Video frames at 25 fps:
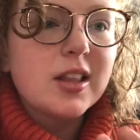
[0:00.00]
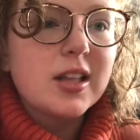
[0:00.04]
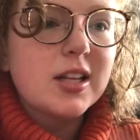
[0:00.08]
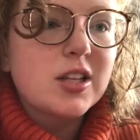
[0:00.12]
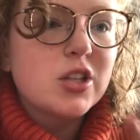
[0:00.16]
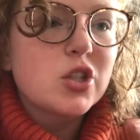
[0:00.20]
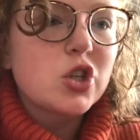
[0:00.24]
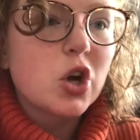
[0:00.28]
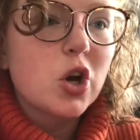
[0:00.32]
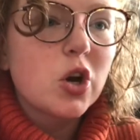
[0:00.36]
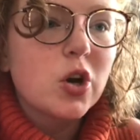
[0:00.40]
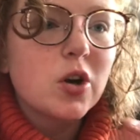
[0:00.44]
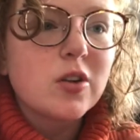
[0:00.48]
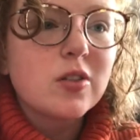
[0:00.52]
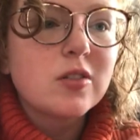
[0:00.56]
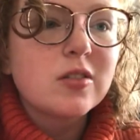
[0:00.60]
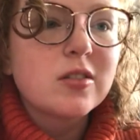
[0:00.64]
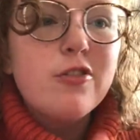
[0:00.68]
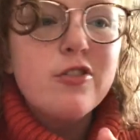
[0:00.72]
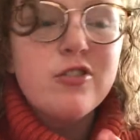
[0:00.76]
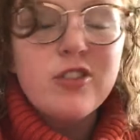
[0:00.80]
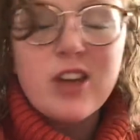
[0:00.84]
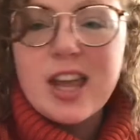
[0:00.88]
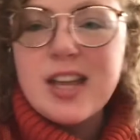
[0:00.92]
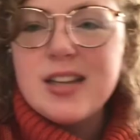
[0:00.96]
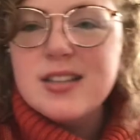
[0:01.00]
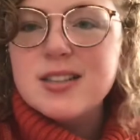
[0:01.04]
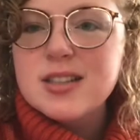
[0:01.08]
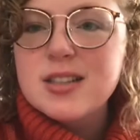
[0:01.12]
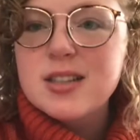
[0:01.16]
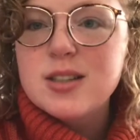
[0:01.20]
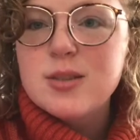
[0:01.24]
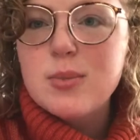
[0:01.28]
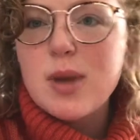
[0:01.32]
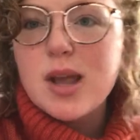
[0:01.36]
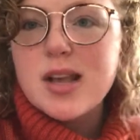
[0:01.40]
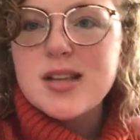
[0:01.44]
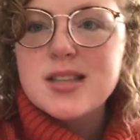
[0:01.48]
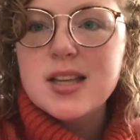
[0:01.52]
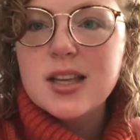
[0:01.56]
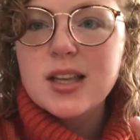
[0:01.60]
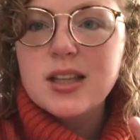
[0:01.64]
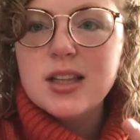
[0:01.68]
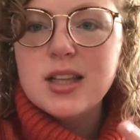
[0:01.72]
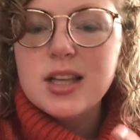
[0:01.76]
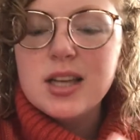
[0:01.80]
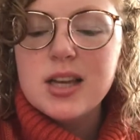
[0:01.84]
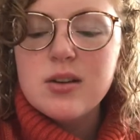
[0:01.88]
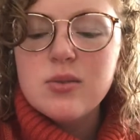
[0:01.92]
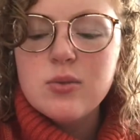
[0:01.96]
turn fate,
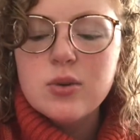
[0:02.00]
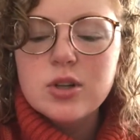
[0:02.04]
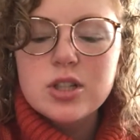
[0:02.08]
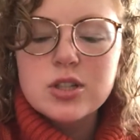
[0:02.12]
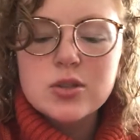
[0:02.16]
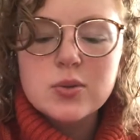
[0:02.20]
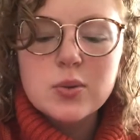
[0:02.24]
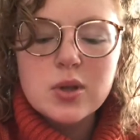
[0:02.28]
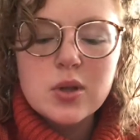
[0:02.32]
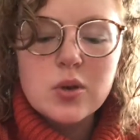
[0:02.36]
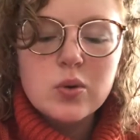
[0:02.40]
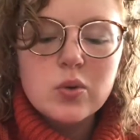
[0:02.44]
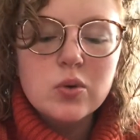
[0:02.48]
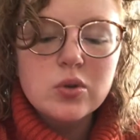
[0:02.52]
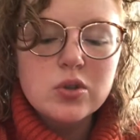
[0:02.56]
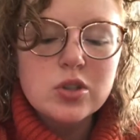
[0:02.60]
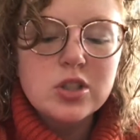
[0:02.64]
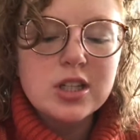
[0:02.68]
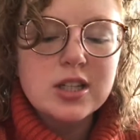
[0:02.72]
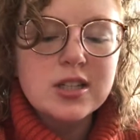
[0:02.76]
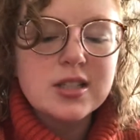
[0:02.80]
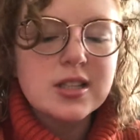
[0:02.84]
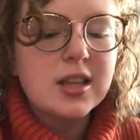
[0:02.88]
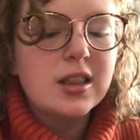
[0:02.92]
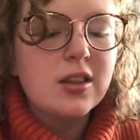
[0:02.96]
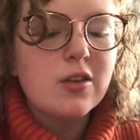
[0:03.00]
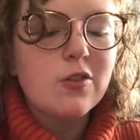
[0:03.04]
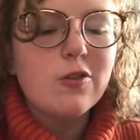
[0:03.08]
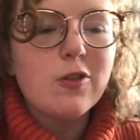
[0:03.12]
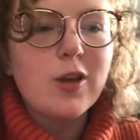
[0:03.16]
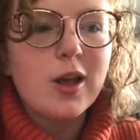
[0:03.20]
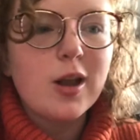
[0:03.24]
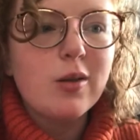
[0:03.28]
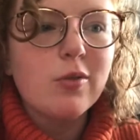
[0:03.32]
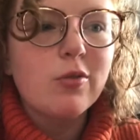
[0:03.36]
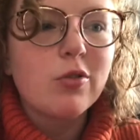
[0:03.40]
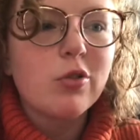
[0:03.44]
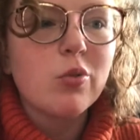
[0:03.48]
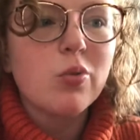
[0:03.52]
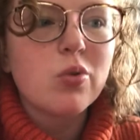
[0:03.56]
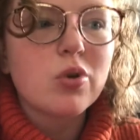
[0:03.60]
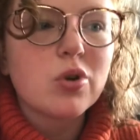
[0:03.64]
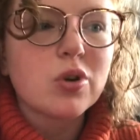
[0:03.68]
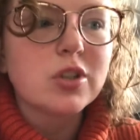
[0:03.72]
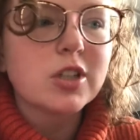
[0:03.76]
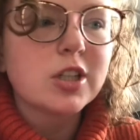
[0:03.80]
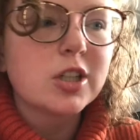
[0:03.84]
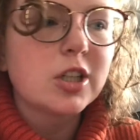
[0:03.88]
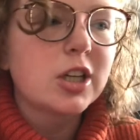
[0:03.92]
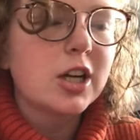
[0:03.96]
basically, which is really cool. She has like the fate of the
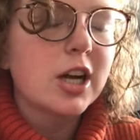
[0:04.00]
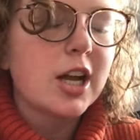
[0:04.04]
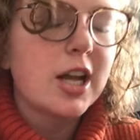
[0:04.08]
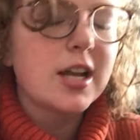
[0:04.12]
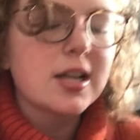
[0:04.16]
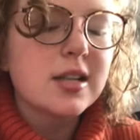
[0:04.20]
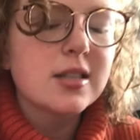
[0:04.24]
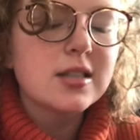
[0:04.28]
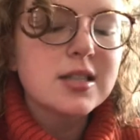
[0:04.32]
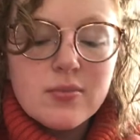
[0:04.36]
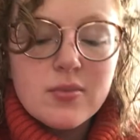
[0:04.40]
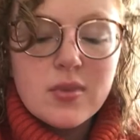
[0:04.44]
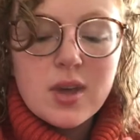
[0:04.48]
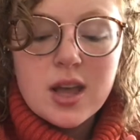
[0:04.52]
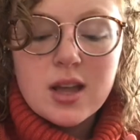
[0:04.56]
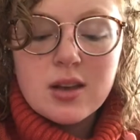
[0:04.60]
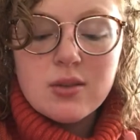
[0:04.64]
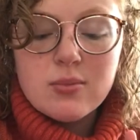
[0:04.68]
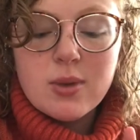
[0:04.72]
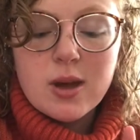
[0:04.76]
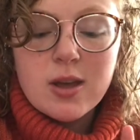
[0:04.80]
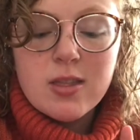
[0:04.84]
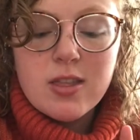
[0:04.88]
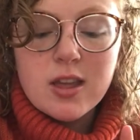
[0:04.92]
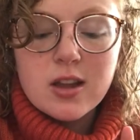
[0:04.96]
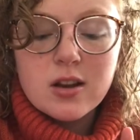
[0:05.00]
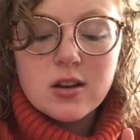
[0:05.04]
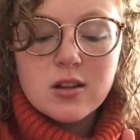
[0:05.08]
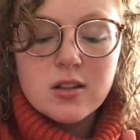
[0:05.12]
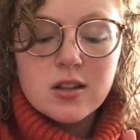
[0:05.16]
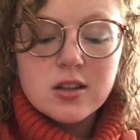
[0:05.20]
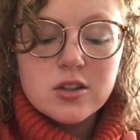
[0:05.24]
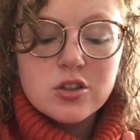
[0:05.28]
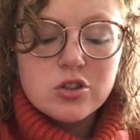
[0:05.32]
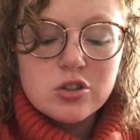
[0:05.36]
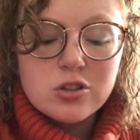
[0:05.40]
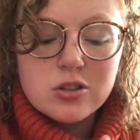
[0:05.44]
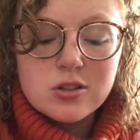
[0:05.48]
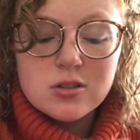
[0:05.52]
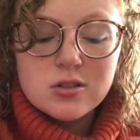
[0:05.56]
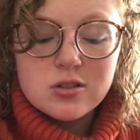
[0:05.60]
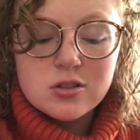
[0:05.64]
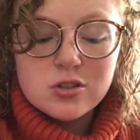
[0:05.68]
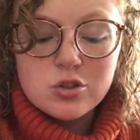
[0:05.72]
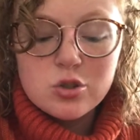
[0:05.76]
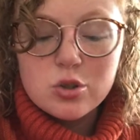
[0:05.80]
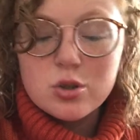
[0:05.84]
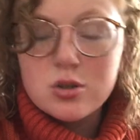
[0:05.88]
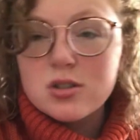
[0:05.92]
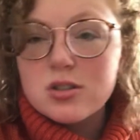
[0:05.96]
world in her hands. And by the end of this, she's
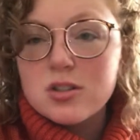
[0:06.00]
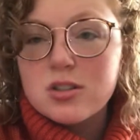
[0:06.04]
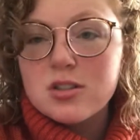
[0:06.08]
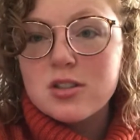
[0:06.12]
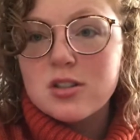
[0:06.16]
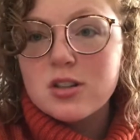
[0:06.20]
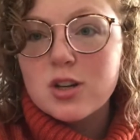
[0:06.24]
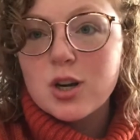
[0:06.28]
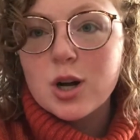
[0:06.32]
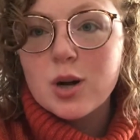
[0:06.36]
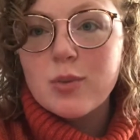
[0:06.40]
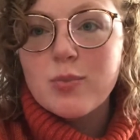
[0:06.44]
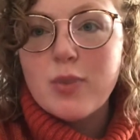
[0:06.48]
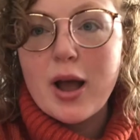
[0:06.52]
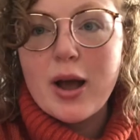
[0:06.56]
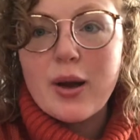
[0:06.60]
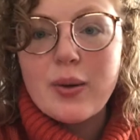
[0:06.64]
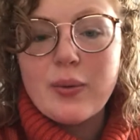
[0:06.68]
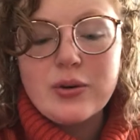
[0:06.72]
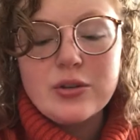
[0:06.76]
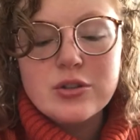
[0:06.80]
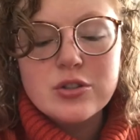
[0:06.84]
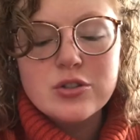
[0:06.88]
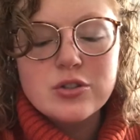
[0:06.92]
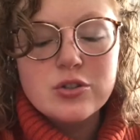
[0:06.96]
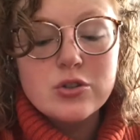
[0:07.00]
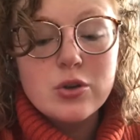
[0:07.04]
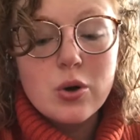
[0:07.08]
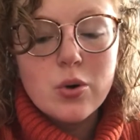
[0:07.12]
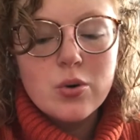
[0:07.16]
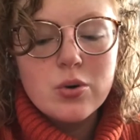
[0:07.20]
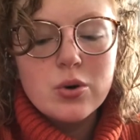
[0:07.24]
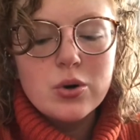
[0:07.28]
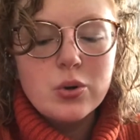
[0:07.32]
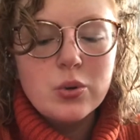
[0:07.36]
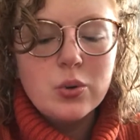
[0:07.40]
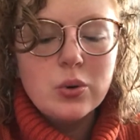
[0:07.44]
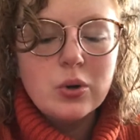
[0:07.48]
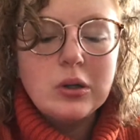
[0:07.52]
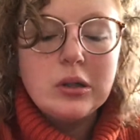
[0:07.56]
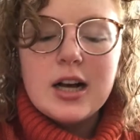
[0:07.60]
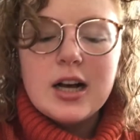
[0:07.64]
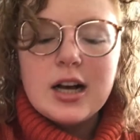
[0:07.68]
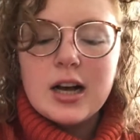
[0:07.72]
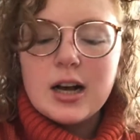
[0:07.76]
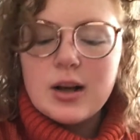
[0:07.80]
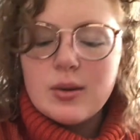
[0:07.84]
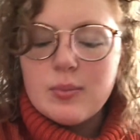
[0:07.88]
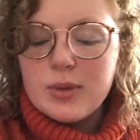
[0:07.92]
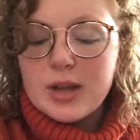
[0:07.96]
just, her power is so cool.
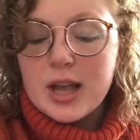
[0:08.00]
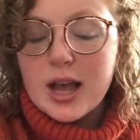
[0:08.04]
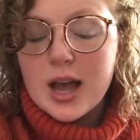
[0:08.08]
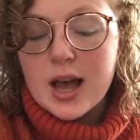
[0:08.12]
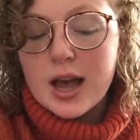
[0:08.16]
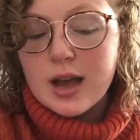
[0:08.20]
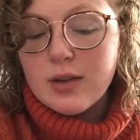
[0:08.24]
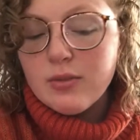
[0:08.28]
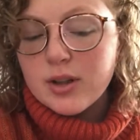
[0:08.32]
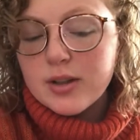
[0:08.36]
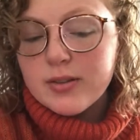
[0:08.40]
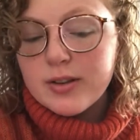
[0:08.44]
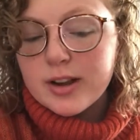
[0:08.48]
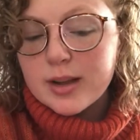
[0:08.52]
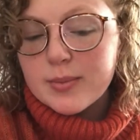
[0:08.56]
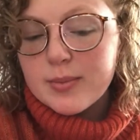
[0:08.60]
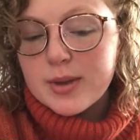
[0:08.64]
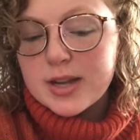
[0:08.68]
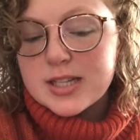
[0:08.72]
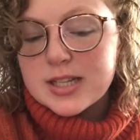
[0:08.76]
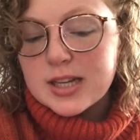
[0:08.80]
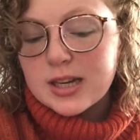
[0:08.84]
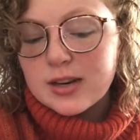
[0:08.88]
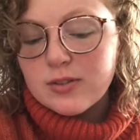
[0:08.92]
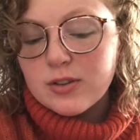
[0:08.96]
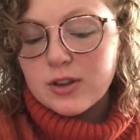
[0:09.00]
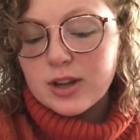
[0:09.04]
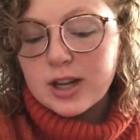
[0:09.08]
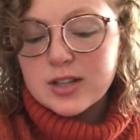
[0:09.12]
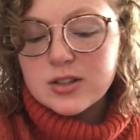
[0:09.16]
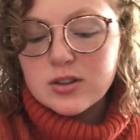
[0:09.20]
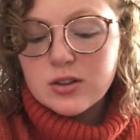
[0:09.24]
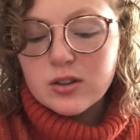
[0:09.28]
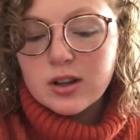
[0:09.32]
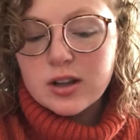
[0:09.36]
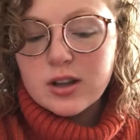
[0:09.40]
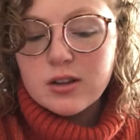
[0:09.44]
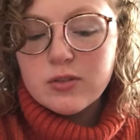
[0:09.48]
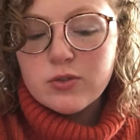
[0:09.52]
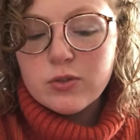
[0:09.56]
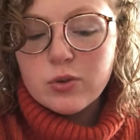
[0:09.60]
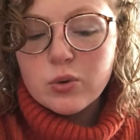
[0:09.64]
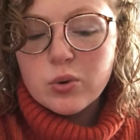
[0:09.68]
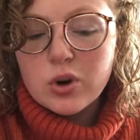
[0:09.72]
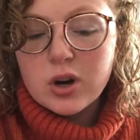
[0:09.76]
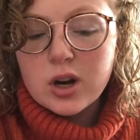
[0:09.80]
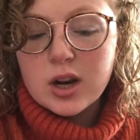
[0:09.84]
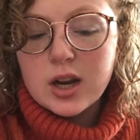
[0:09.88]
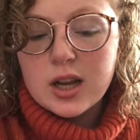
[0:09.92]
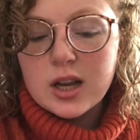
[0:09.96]
But yeah, I really recommend it if you guys are looking
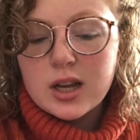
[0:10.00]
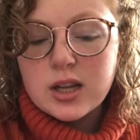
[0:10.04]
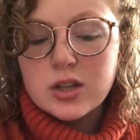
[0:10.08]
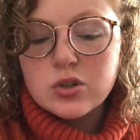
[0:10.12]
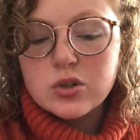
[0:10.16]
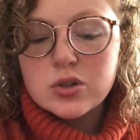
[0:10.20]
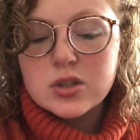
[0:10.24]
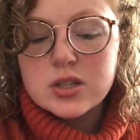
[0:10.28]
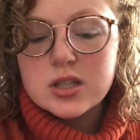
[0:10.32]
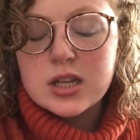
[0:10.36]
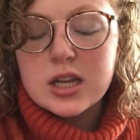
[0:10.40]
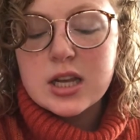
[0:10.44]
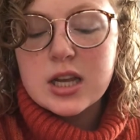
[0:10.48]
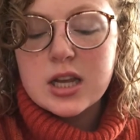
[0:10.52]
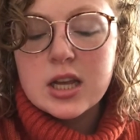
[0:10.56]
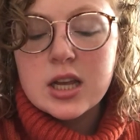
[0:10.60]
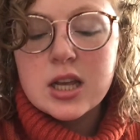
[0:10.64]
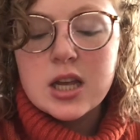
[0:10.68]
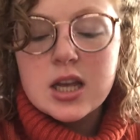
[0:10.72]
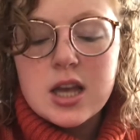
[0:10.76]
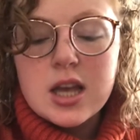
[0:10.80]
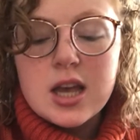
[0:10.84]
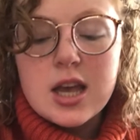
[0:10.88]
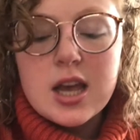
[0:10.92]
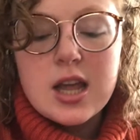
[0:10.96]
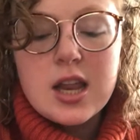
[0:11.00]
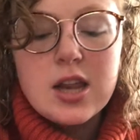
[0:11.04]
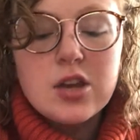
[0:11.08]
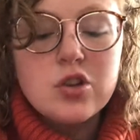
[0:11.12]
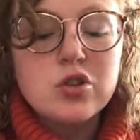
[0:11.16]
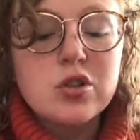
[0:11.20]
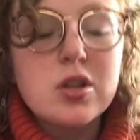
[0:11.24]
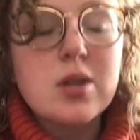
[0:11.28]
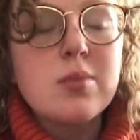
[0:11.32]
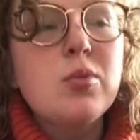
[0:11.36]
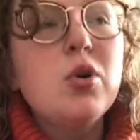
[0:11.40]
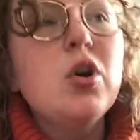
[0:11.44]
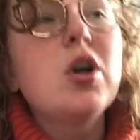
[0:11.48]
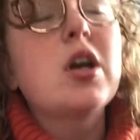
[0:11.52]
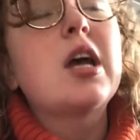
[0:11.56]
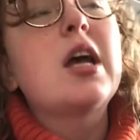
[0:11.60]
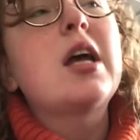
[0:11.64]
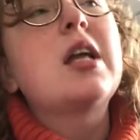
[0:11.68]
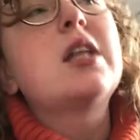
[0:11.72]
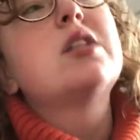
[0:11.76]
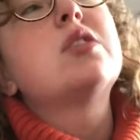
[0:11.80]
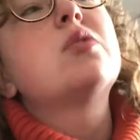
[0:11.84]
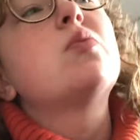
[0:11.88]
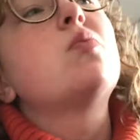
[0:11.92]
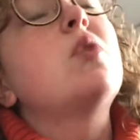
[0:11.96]
for an interesting book.
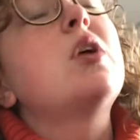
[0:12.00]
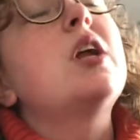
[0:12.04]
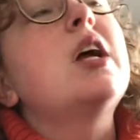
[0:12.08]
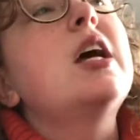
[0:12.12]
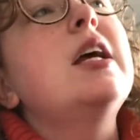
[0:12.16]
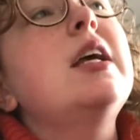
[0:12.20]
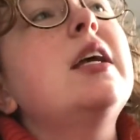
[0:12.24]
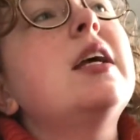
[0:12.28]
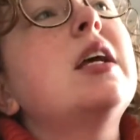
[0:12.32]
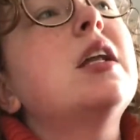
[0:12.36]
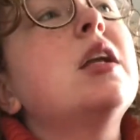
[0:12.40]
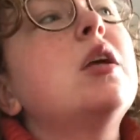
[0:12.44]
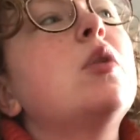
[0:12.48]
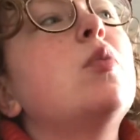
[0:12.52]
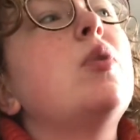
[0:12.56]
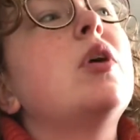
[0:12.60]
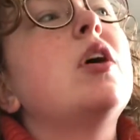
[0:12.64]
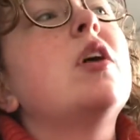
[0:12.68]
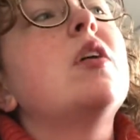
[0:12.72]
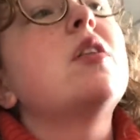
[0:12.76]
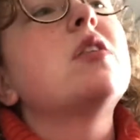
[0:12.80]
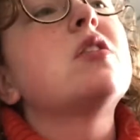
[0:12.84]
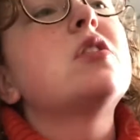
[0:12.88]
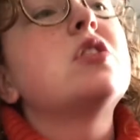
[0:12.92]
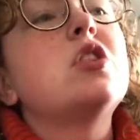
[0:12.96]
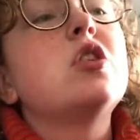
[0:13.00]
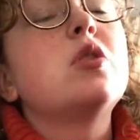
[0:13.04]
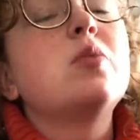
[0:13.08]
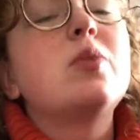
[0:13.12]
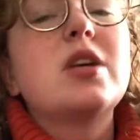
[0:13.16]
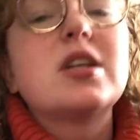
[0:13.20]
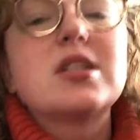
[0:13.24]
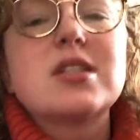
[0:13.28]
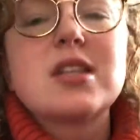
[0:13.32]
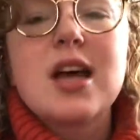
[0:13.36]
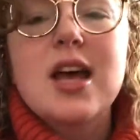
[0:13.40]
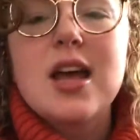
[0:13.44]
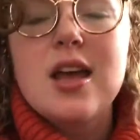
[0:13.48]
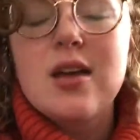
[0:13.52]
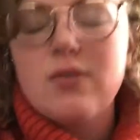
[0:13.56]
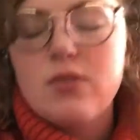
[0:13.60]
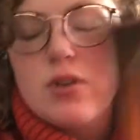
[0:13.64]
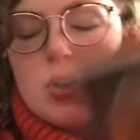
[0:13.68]
And what I can compare this to, because I have